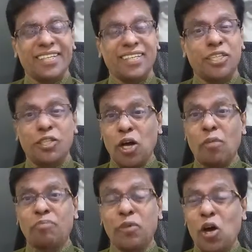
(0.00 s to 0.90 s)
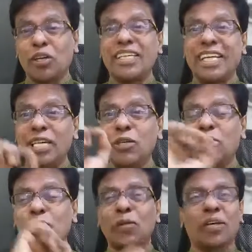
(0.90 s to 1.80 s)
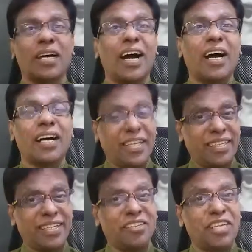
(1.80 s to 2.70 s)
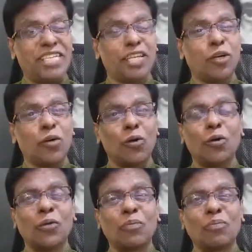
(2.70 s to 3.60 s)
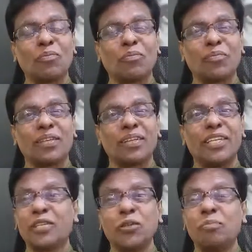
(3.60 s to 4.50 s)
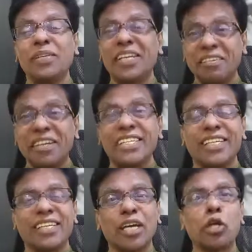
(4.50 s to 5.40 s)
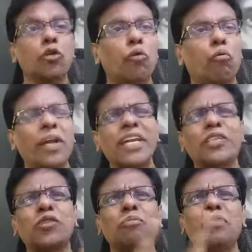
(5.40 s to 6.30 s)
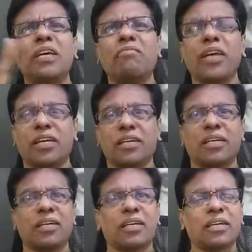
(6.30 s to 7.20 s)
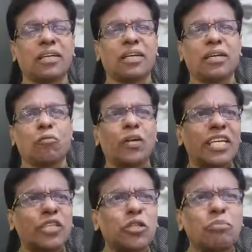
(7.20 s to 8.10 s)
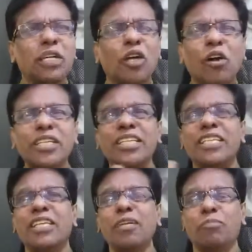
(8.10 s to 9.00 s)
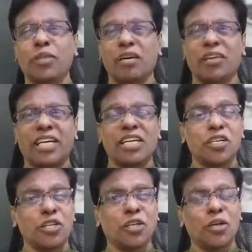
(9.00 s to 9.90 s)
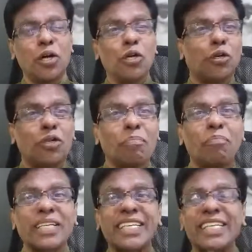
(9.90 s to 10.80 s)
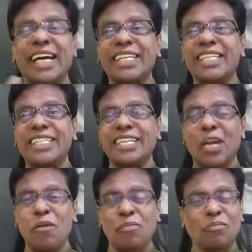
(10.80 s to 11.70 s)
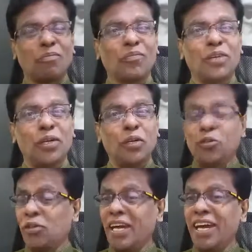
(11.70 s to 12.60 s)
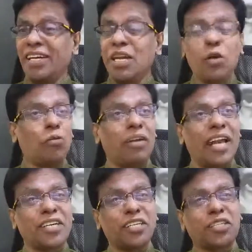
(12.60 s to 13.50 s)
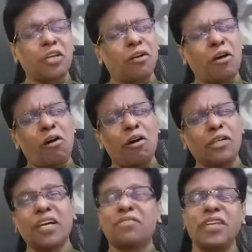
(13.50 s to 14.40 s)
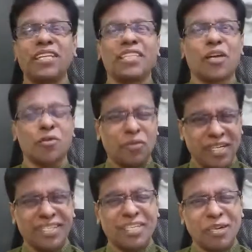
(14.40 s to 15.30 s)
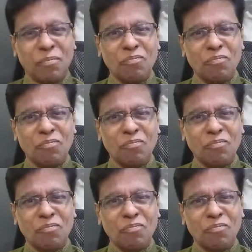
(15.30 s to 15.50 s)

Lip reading: stop not till you reach the goal. This could be the reason. So one has to be awake. One has to be consciously put our attention to the present condition now, so that we will understand lot of things around us.